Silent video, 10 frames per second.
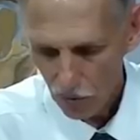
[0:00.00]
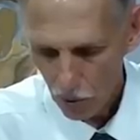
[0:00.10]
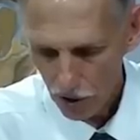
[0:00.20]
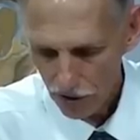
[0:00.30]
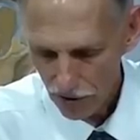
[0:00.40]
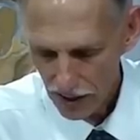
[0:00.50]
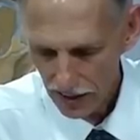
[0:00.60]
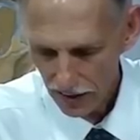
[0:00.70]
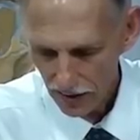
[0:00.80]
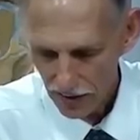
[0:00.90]
the word
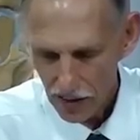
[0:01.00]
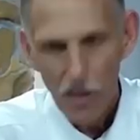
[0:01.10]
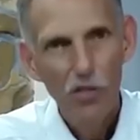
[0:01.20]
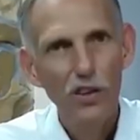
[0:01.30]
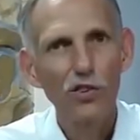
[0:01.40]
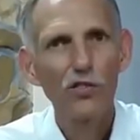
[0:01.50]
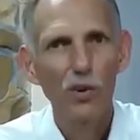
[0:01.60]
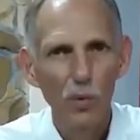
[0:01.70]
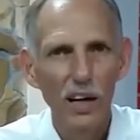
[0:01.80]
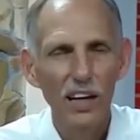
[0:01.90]
saying, this is
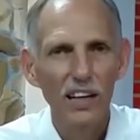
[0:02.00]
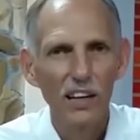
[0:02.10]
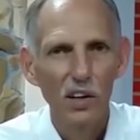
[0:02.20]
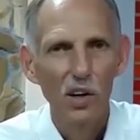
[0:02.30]
the way,